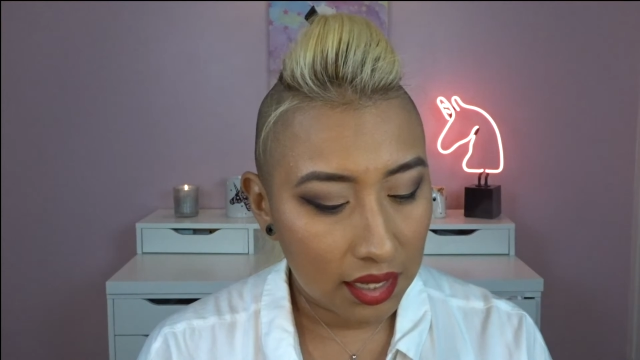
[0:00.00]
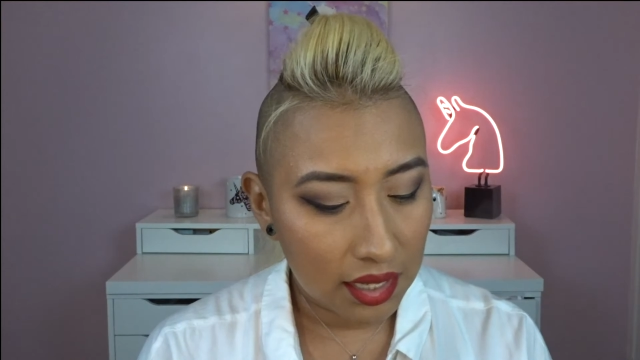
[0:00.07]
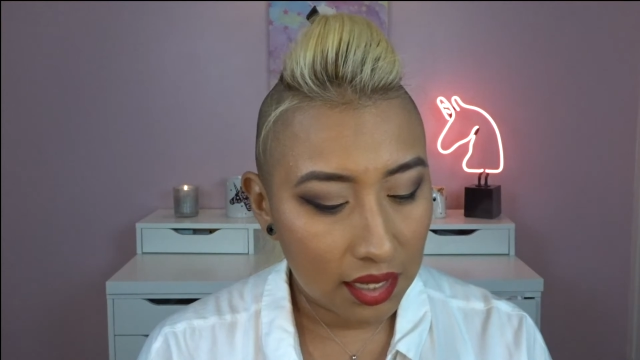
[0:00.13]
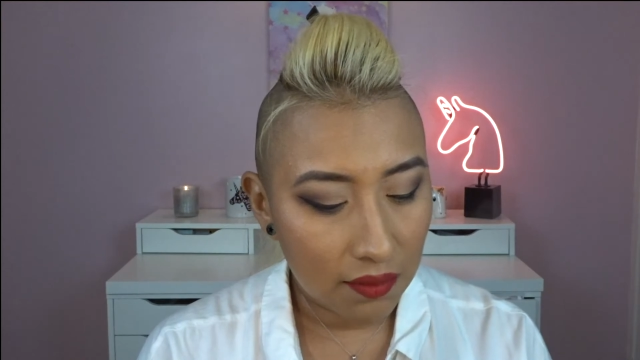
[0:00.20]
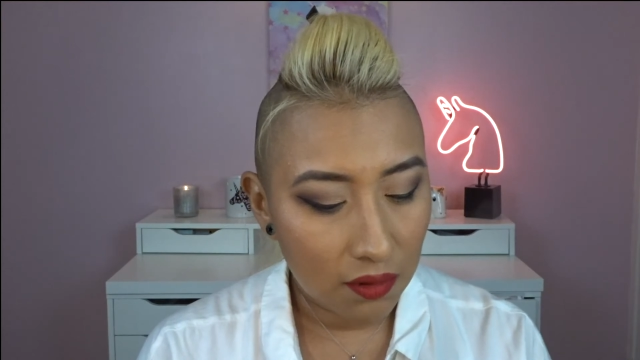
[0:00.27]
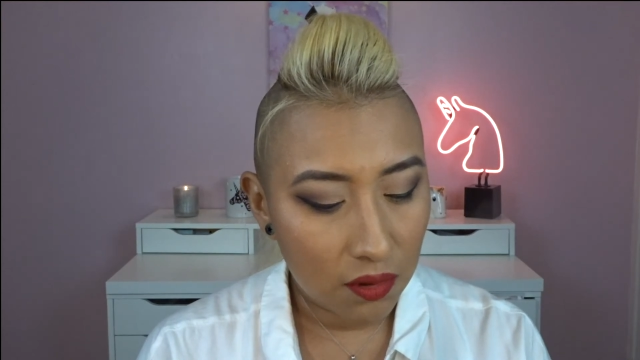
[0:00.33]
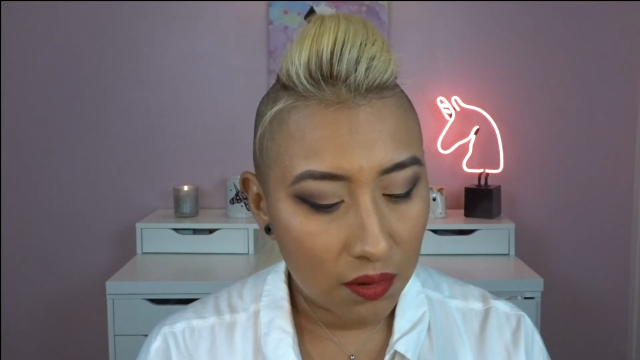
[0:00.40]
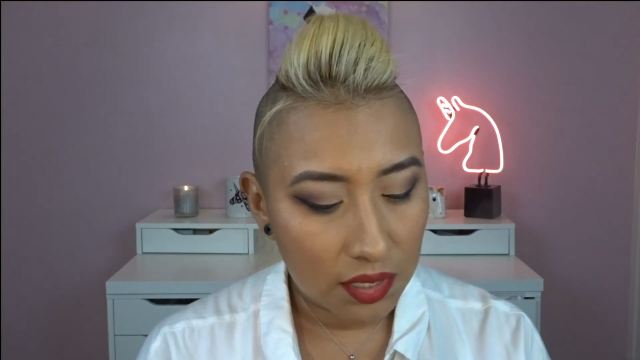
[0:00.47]
And
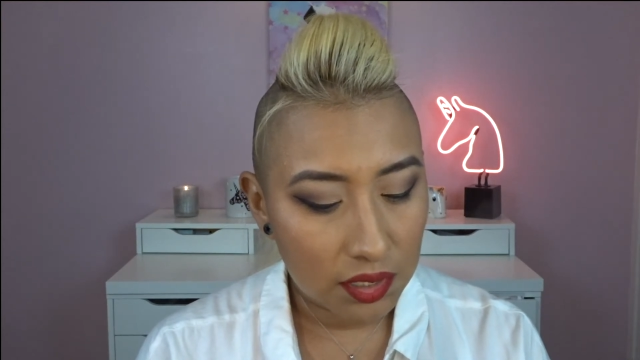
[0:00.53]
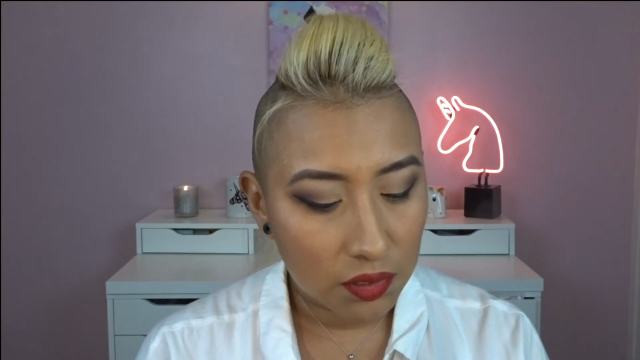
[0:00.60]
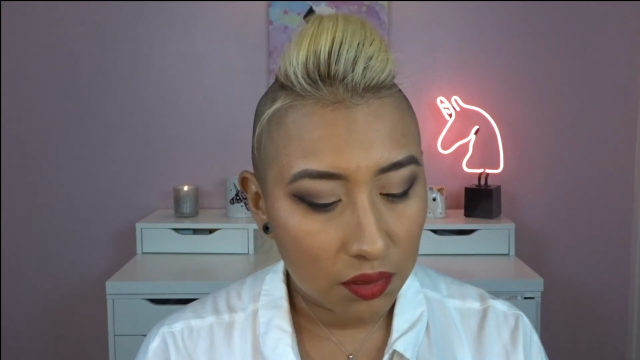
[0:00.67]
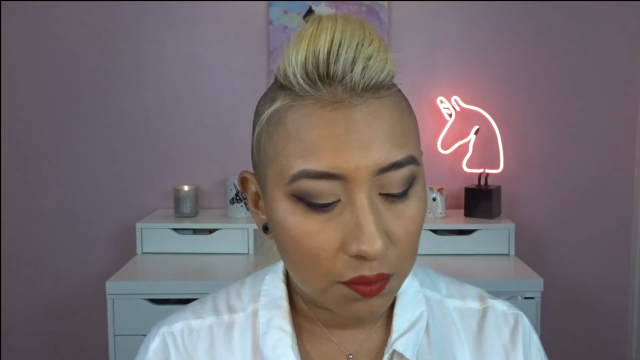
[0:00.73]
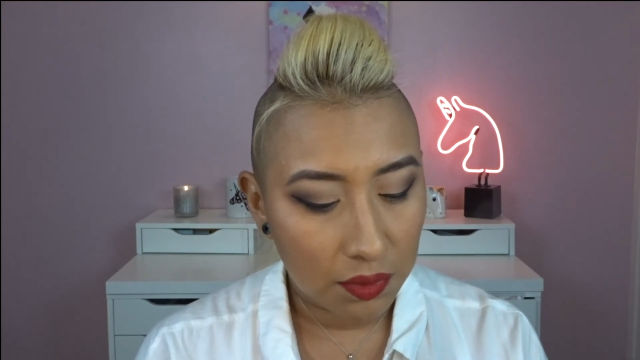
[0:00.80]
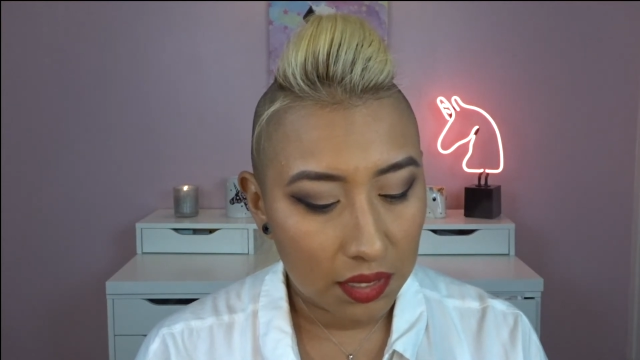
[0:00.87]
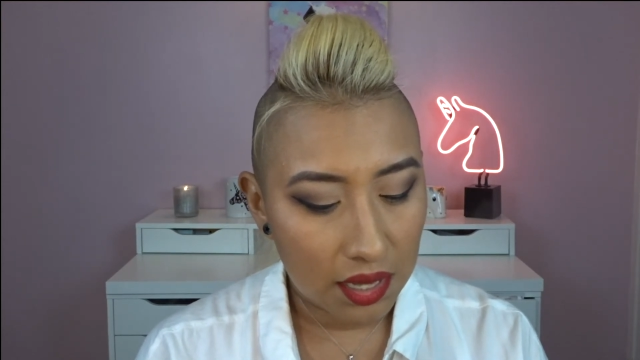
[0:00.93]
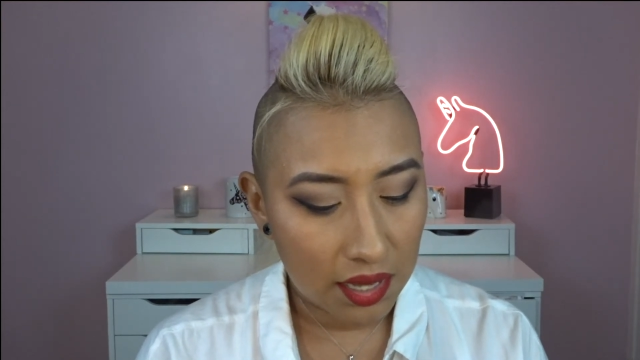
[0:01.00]
I'm going to
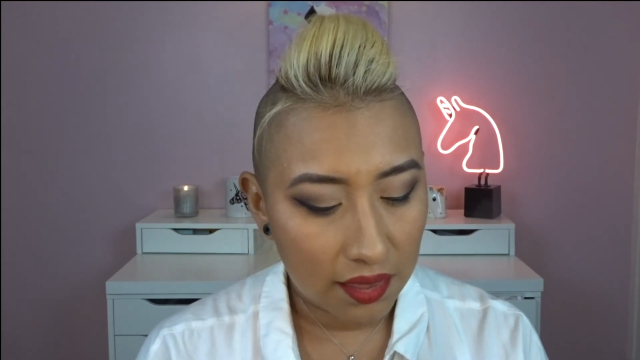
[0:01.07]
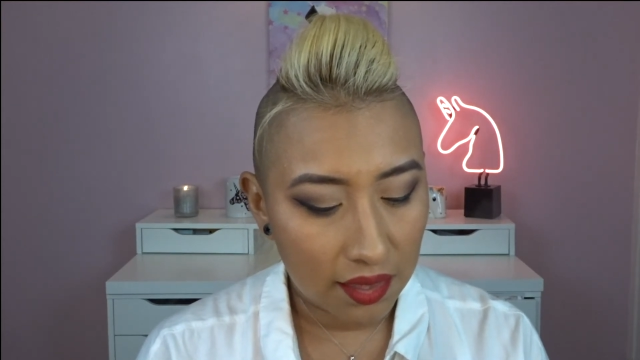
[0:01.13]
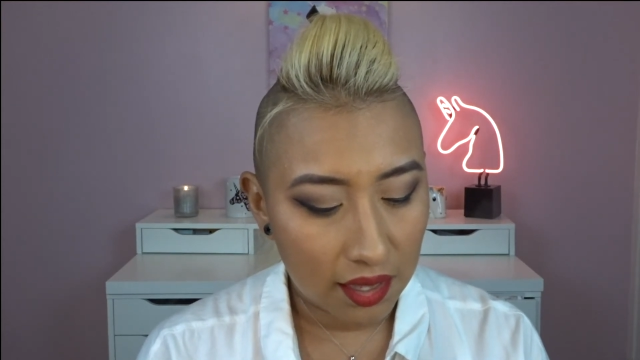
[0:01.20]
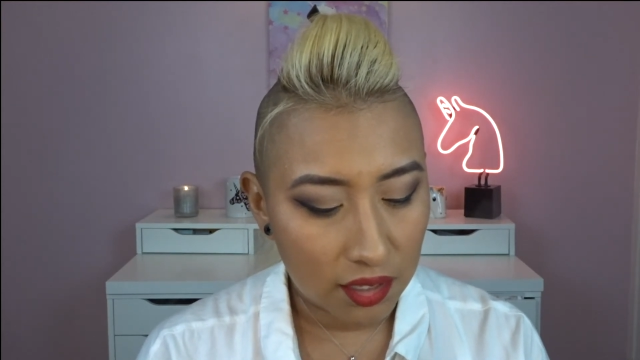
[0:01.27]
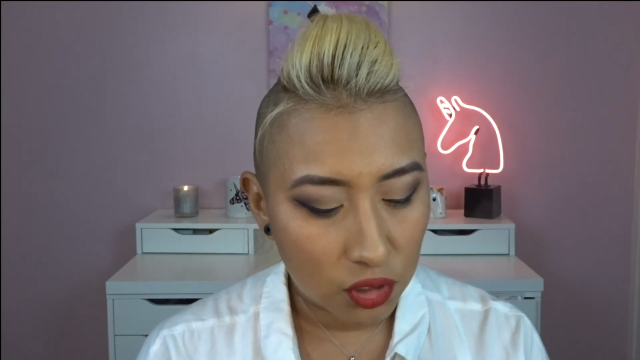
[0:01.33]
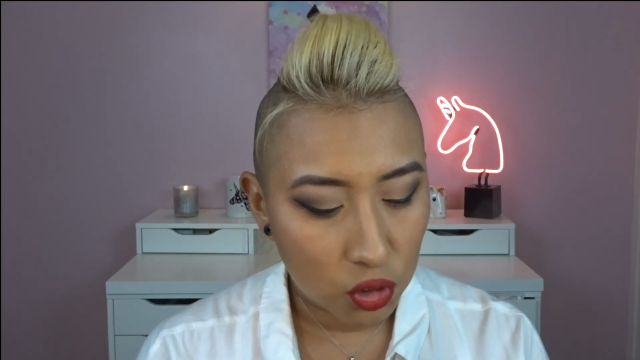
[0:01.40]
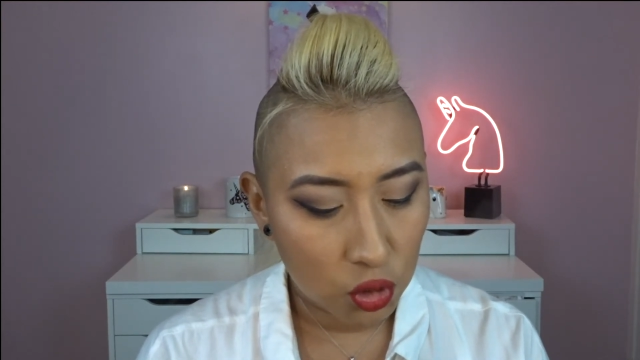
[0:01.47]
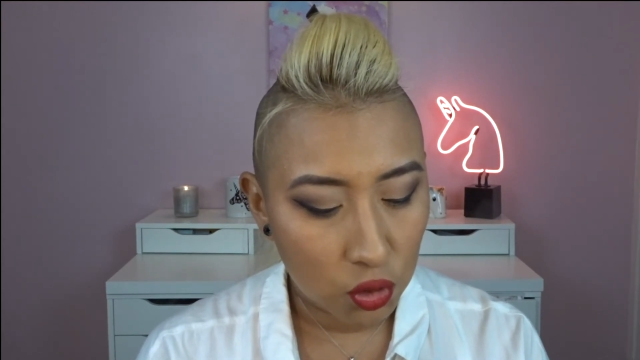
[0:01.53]
apply
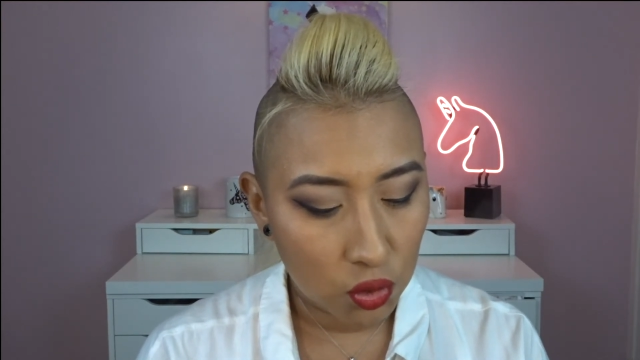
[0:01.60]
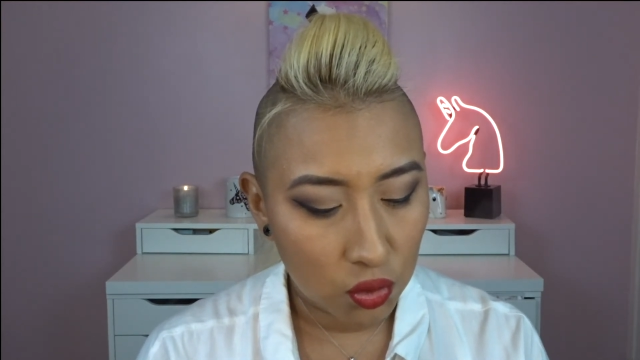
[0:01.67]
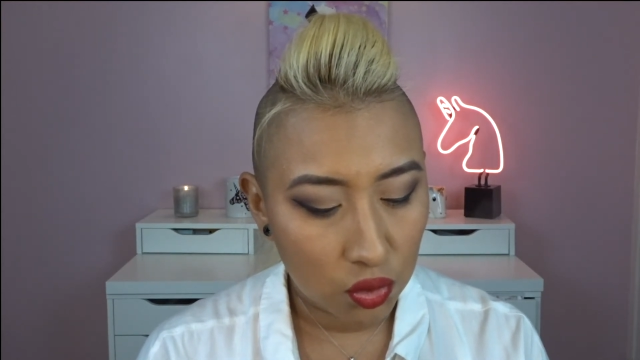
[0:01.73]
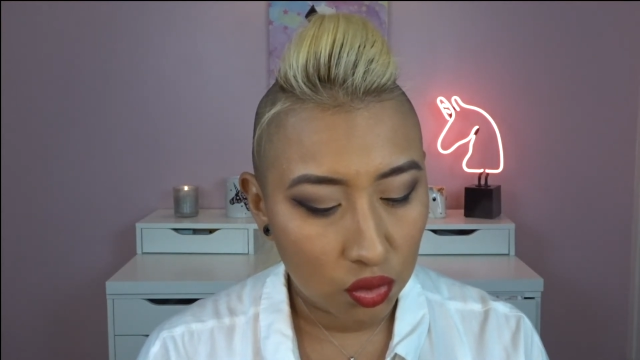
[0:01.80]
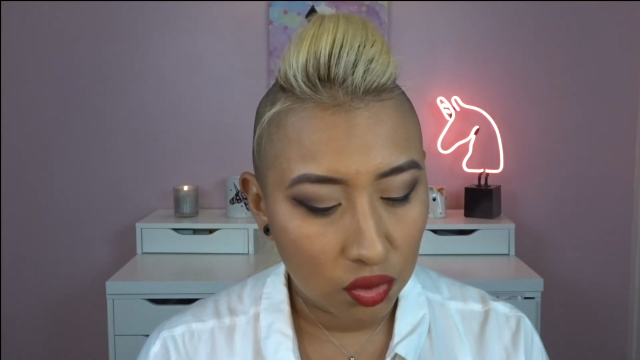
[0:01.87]
that to